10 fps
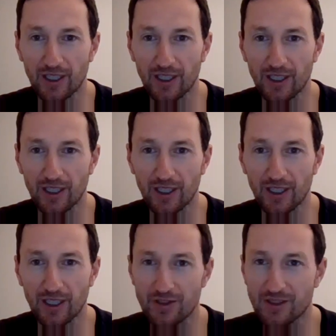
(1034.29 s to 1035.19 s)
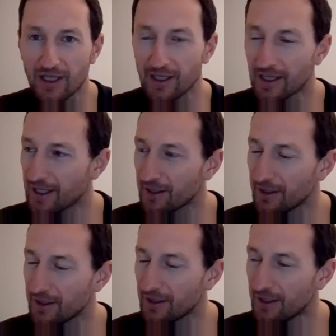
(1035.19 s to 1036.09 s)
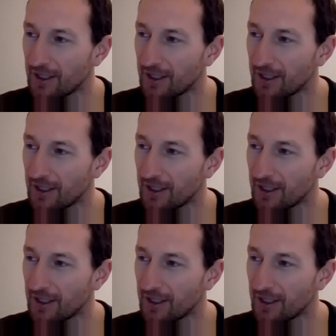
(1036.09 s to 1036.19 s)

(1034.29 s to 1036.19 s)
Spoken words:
person who has similar interests.